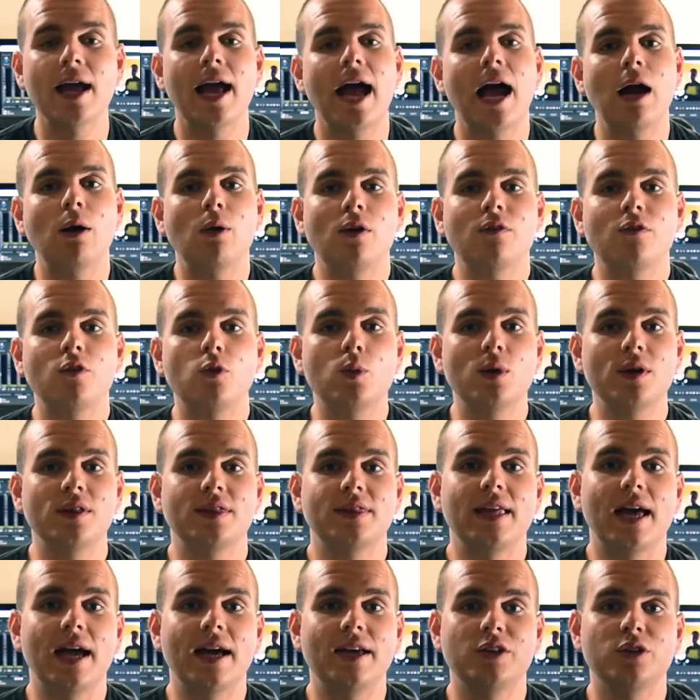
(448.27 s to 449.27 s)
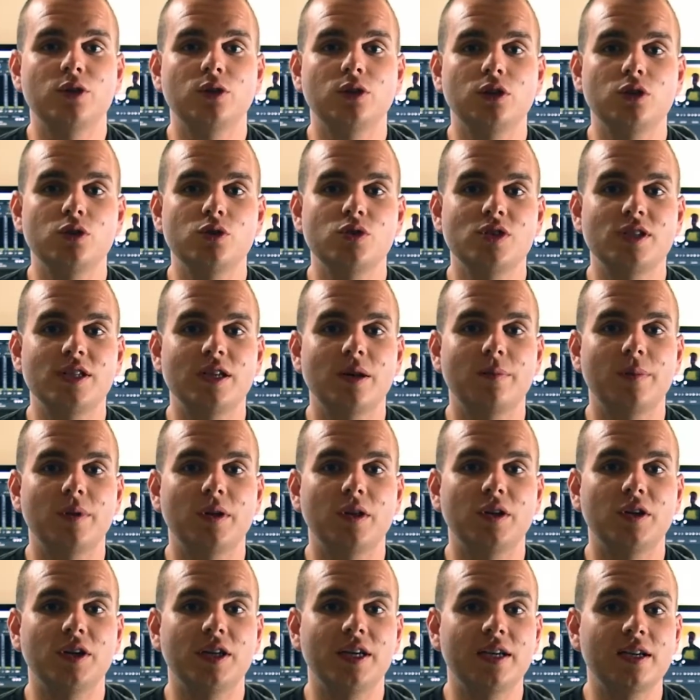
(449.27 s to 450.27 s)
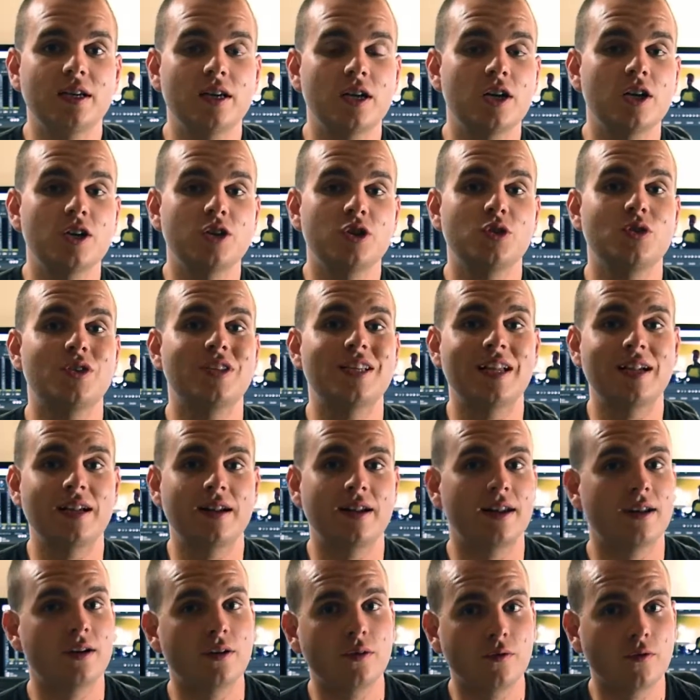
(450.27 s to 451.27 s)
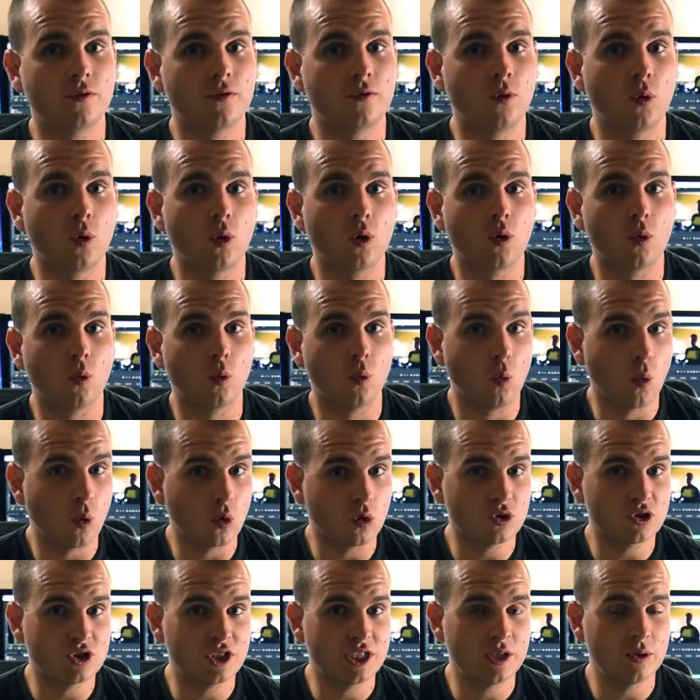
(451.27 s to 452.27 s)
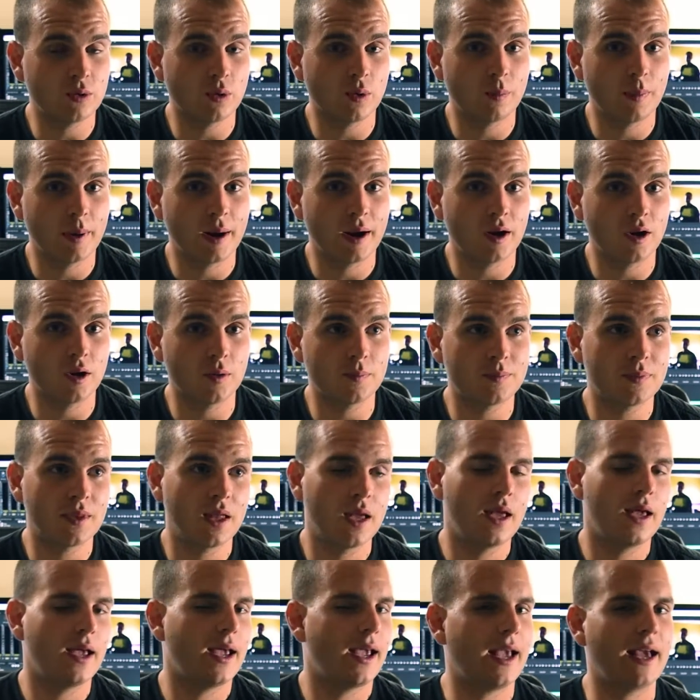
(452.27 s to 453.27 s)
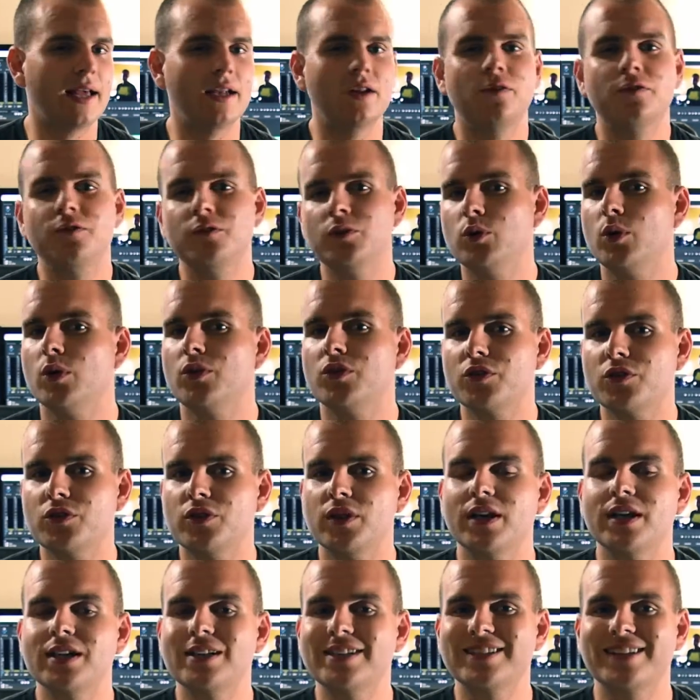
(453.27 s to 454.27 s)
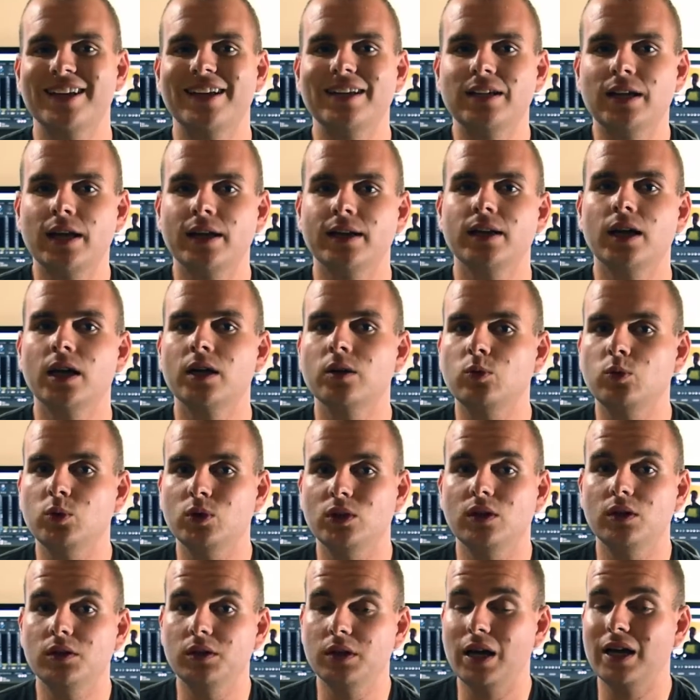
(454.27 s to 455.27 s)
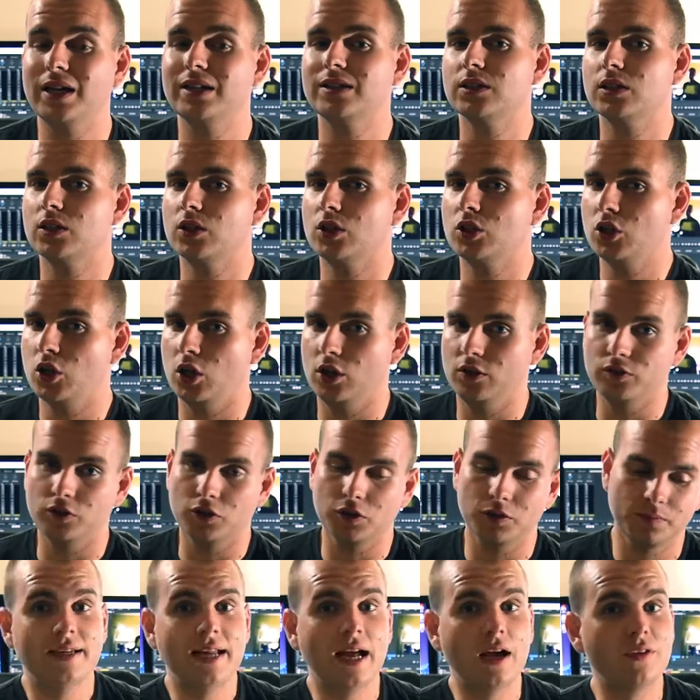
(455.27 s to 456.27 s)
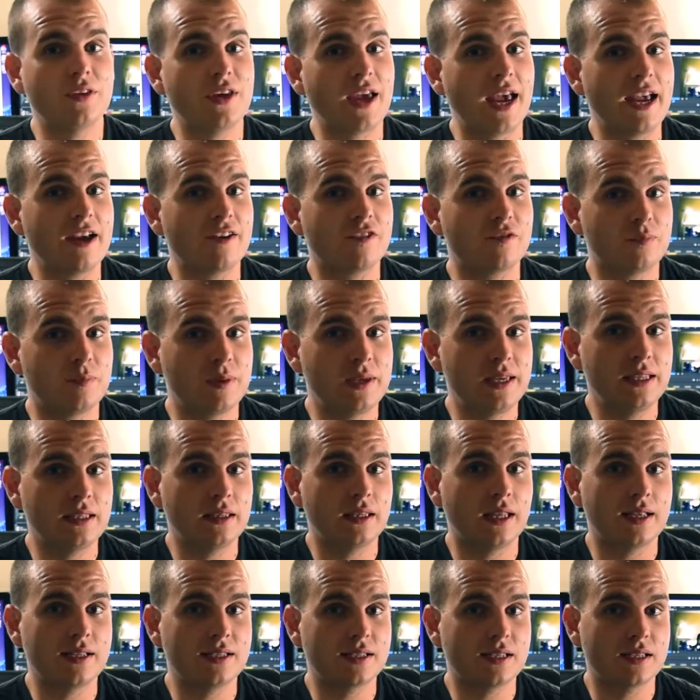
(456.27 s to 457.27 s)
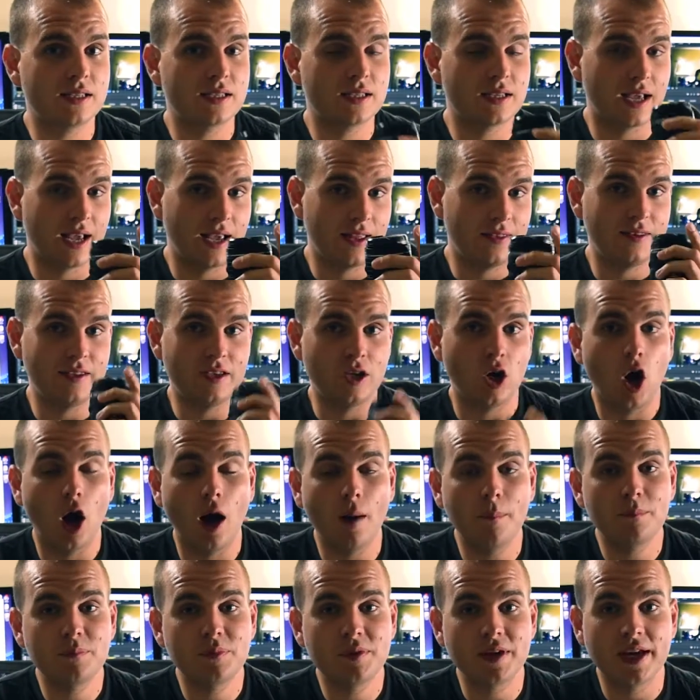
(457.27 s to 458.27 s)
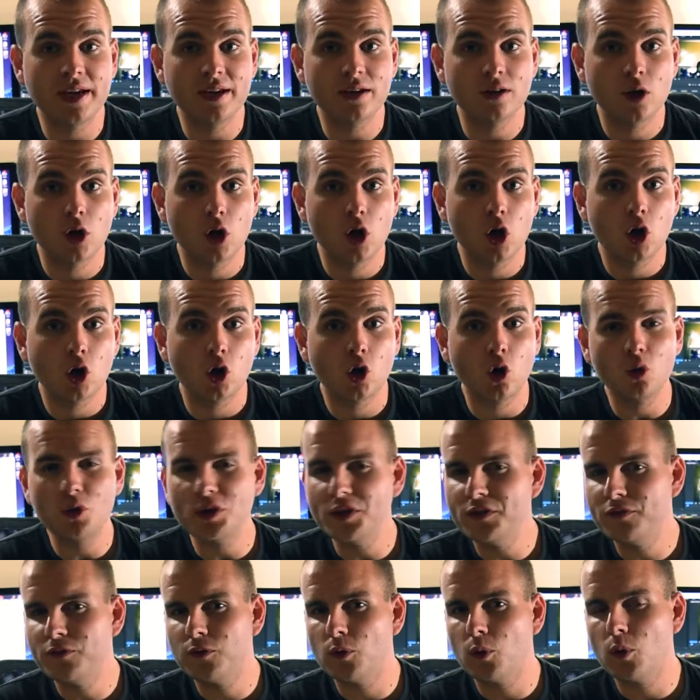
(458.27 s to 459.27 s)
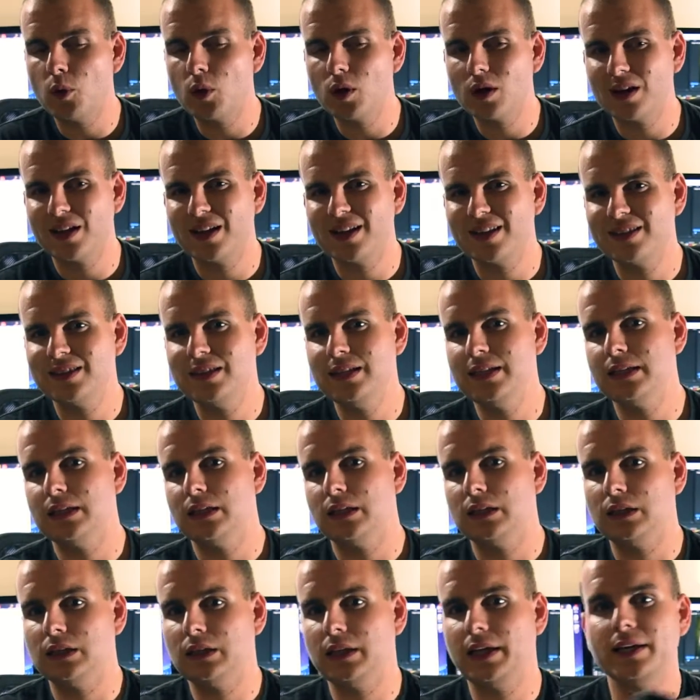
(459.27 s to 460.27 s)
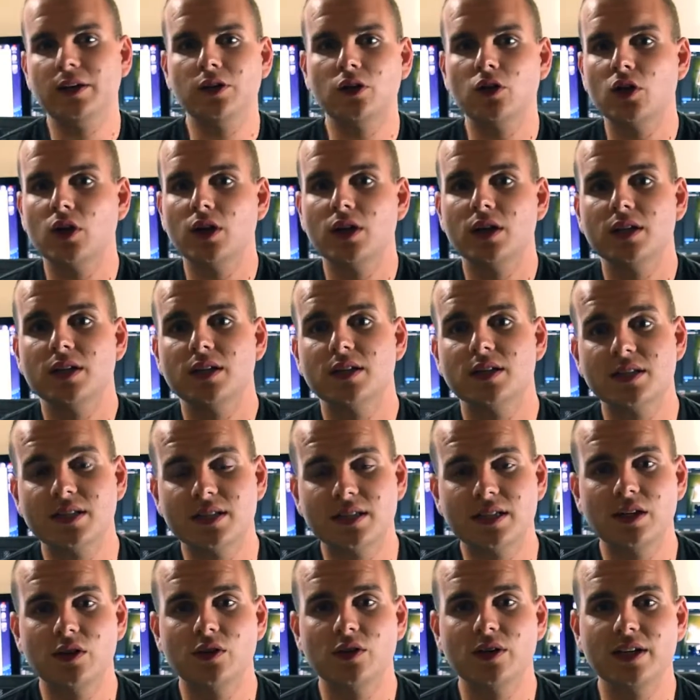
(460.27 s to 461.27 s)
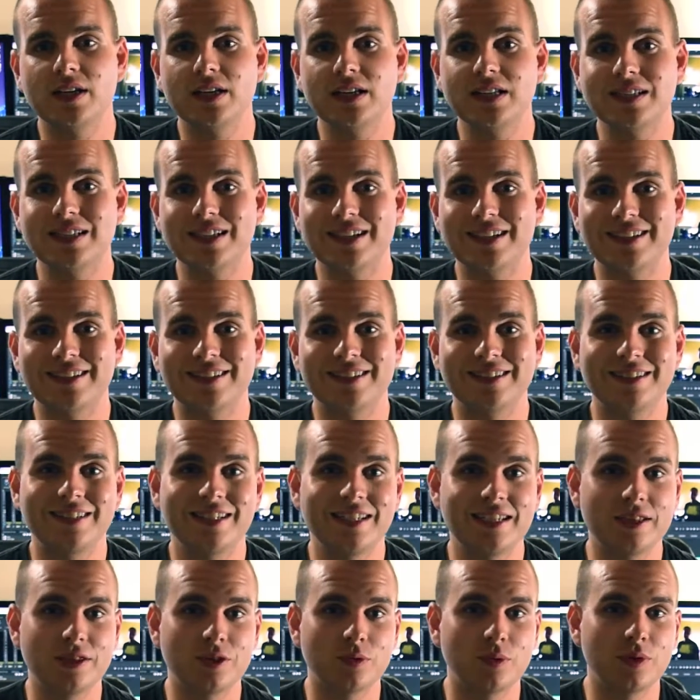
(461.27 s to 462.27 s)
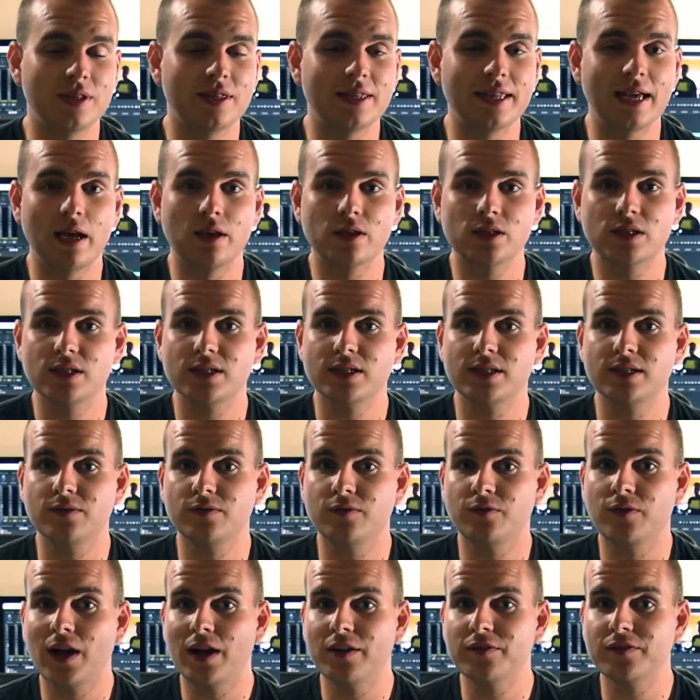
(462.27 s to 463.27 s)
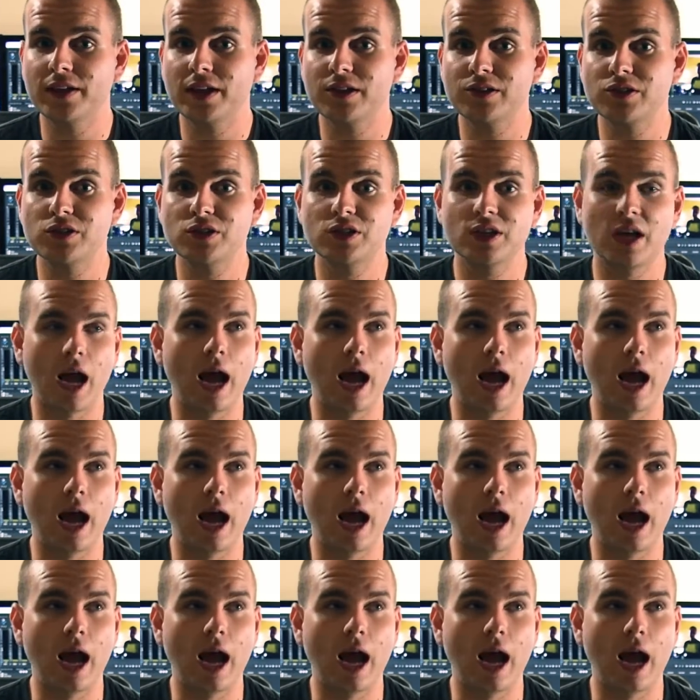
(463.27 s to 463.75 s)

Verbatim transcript: However, with that, you lose the ability to send it in for warranty repair and a few other things that Nikon will not cover. Now, the AF-P lenses and the update are only for the later series D3000s and 5000s.